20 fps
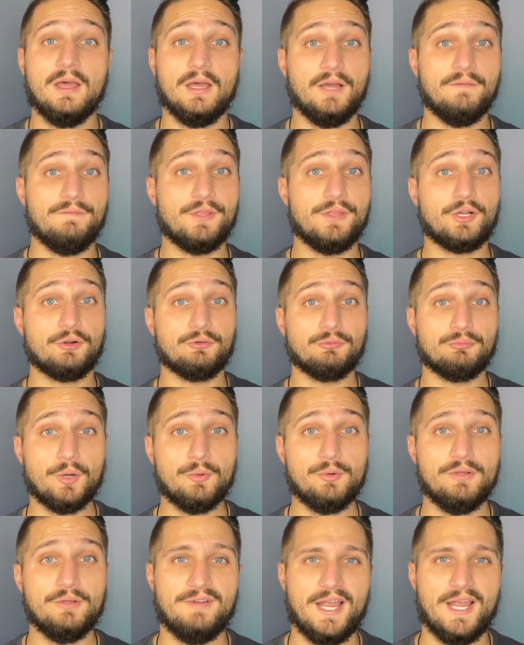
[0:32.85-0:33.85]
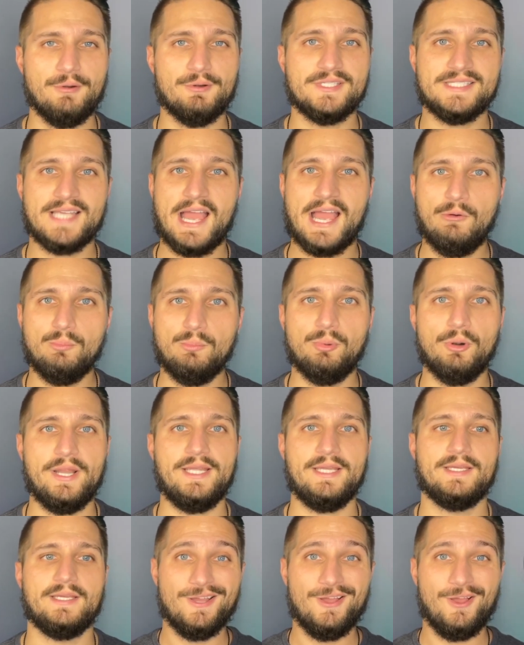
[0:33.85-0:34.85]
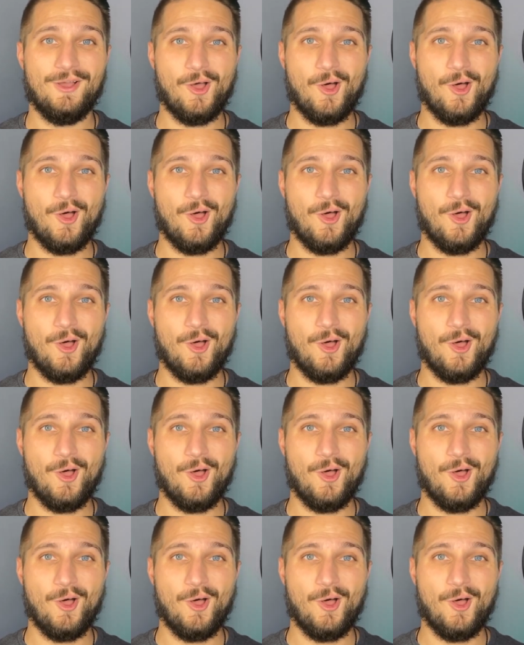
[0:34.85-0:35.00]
of the coronavirus outbreak.